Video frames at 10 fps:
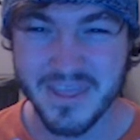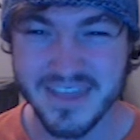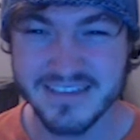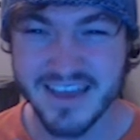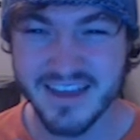
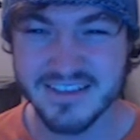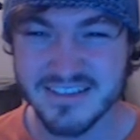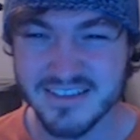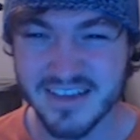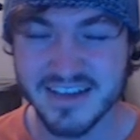He
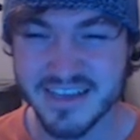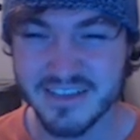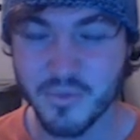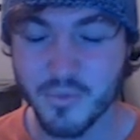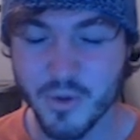attacks, and I
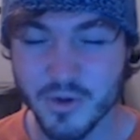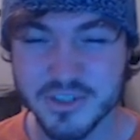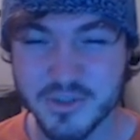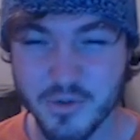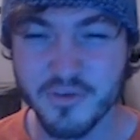take the
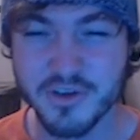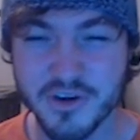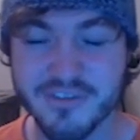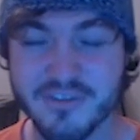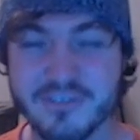worst
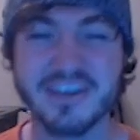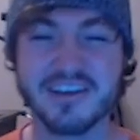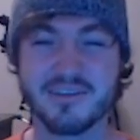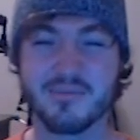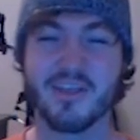1200 I've ever
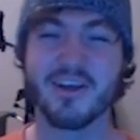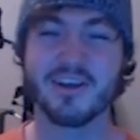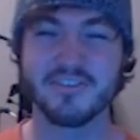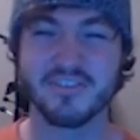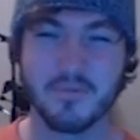taken in my
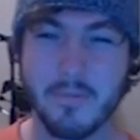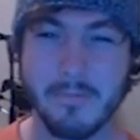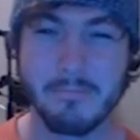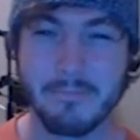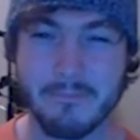life.
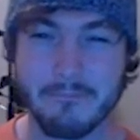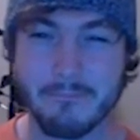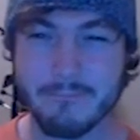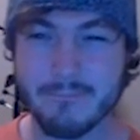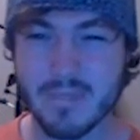
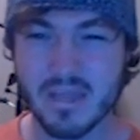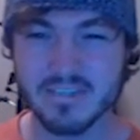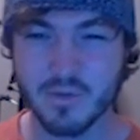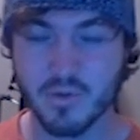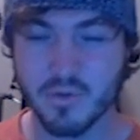
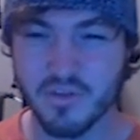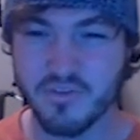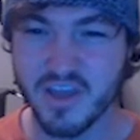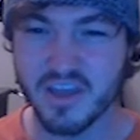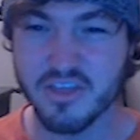Set one with
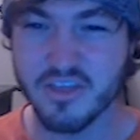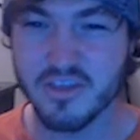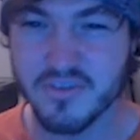Faith.